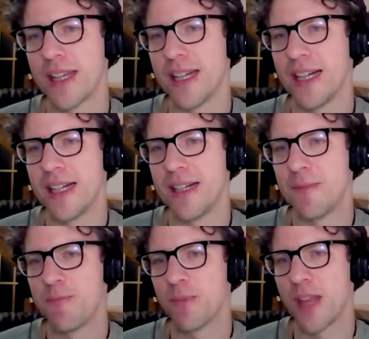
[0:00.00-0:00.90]

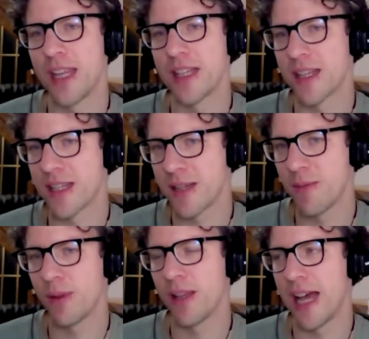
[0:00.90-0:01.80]
and it's as
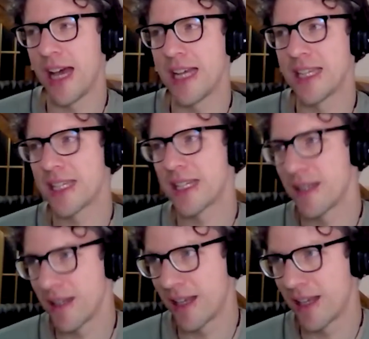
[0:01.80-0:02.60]
simple as